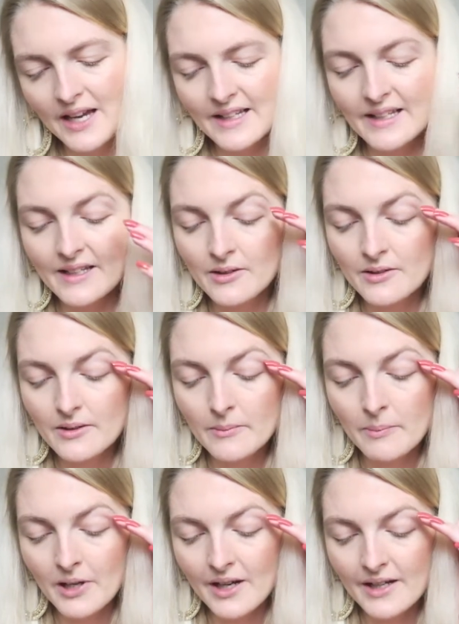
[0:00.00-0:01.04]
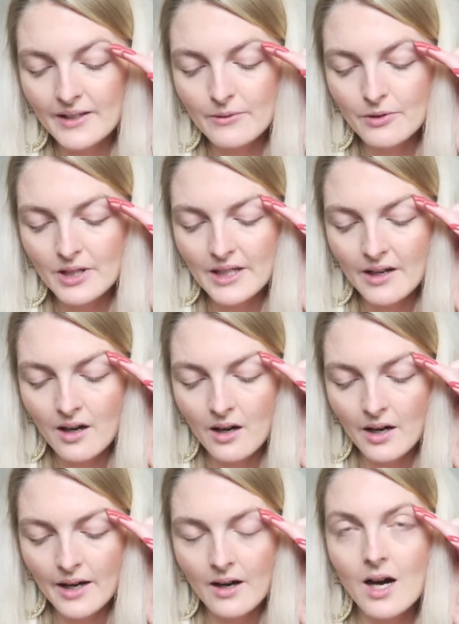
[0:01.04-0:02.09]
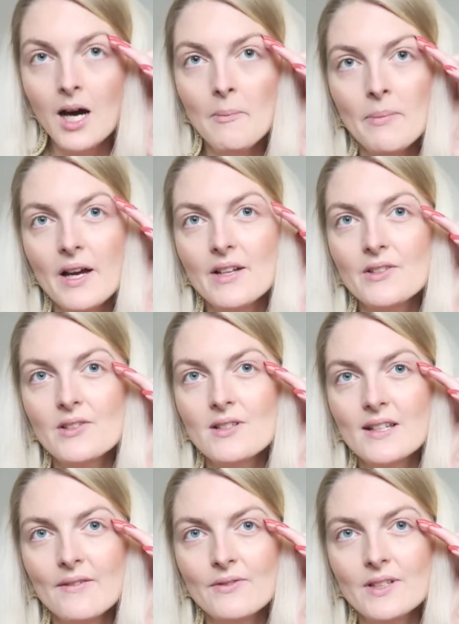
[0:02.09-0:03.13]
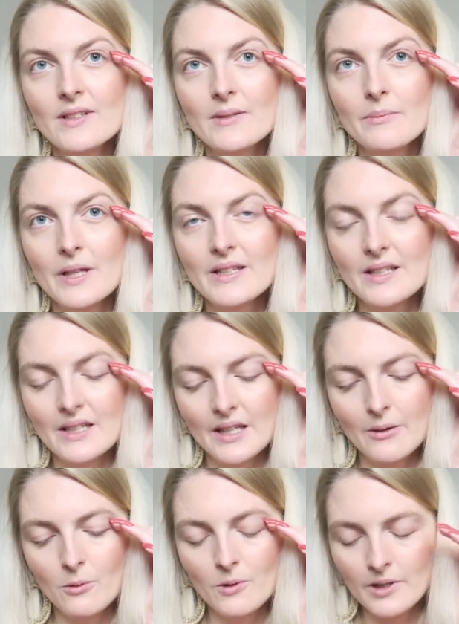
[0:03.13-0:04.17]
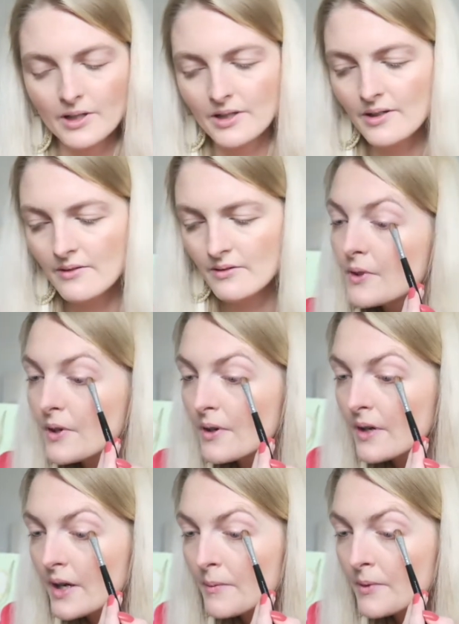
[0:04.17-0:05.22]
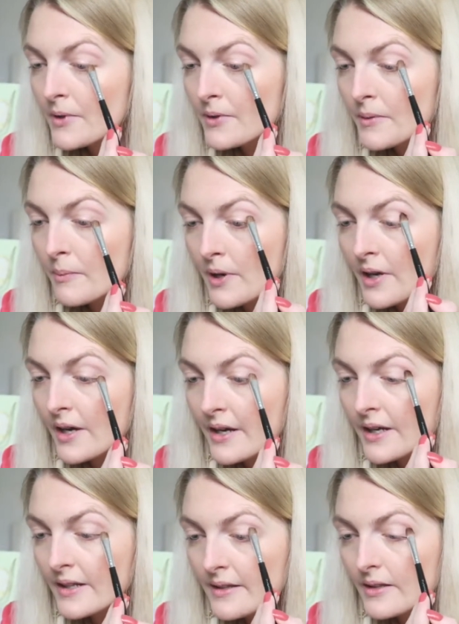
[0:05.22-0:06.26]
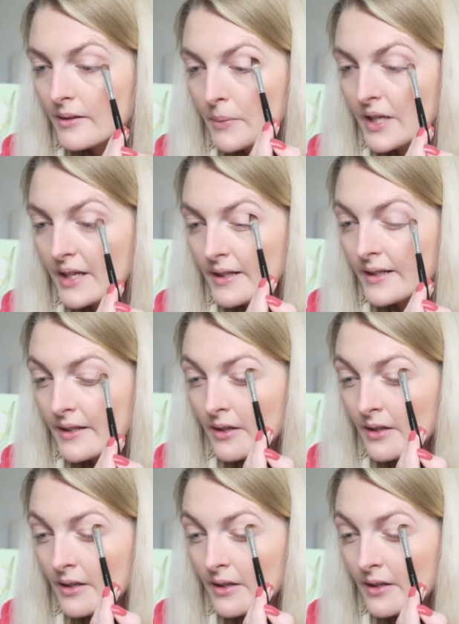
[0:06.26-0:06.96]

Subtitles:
I didn't apply it really high up, I just left it a bit in the corner. So I'm just applying it a bit